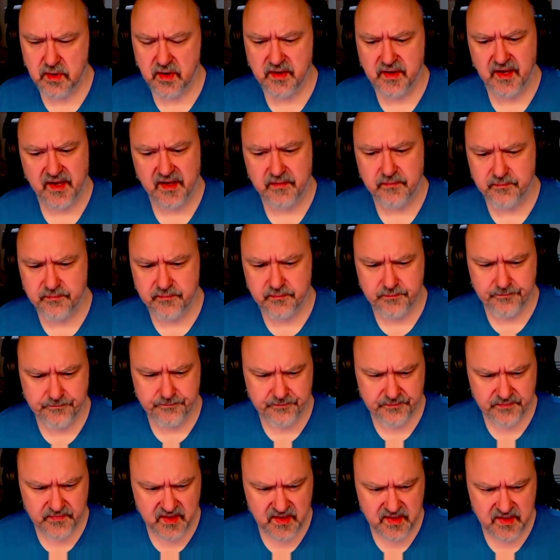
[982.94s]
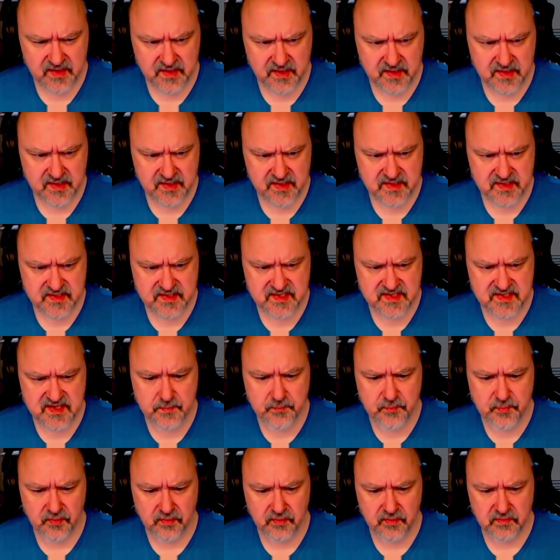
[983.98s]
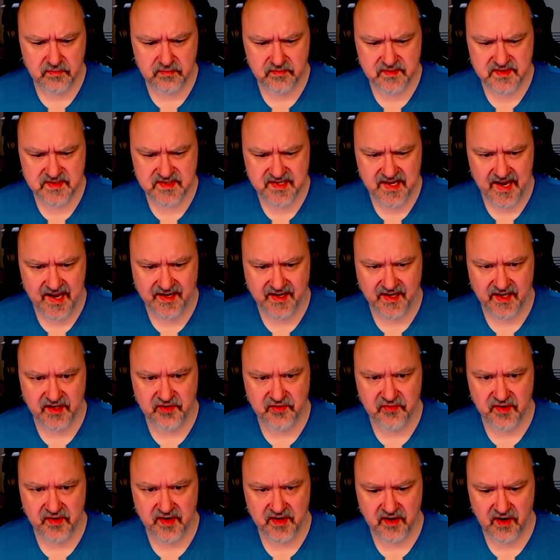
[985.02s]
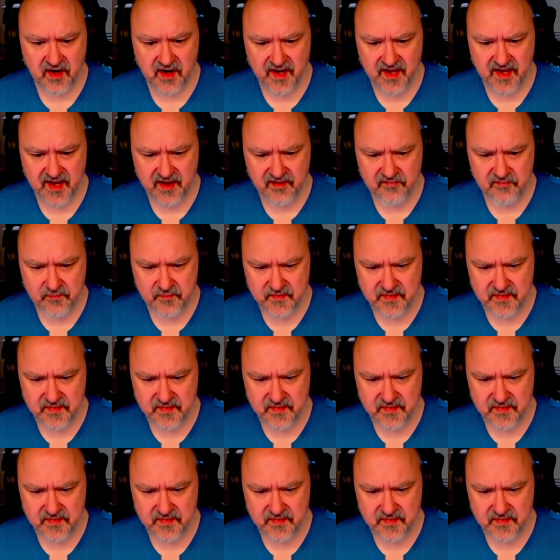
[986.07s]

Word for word: Okay. Simple scanning trick I have